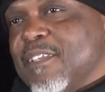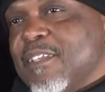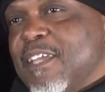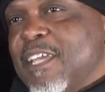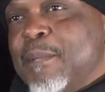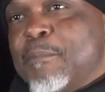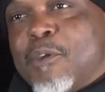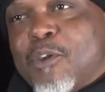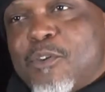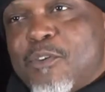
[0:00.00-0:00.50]

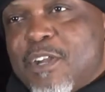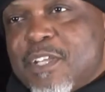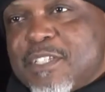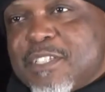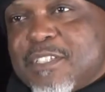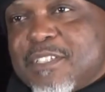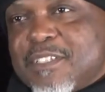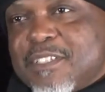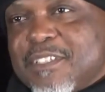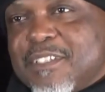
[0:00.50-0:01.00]
Any more
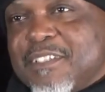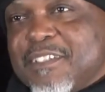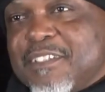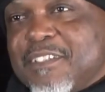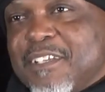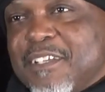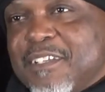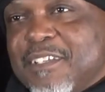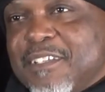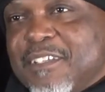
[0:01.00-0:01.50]
questions?
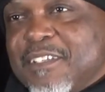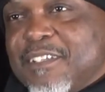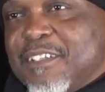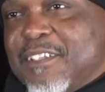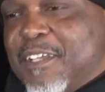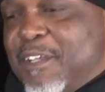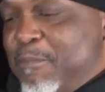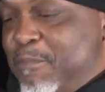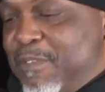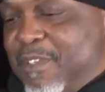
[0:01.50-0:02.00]

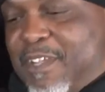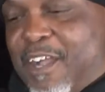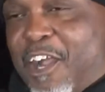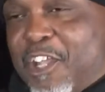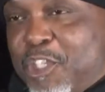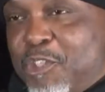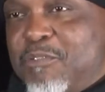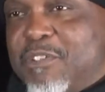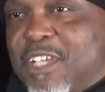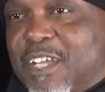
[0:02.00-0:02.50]

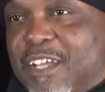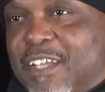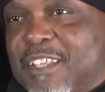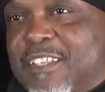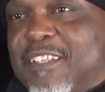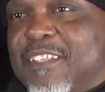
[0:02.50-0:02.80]
Are you done?